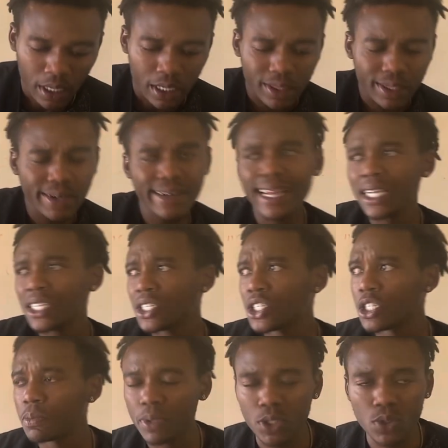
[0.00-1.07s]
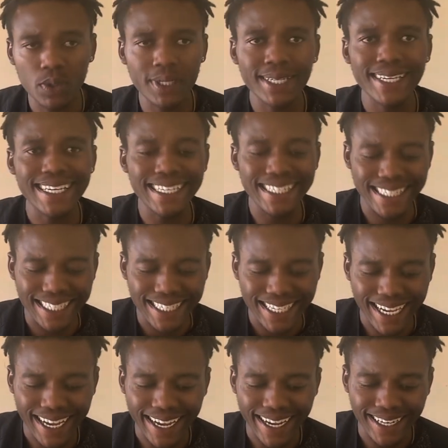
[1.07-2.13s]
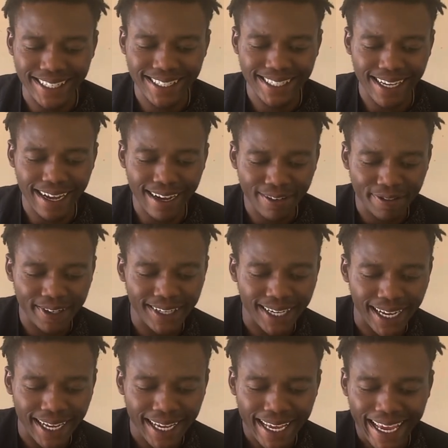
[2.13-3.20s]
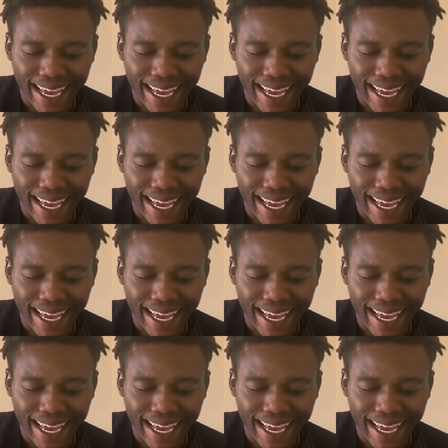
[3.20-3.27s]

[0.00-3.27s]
The relationship between India and Africa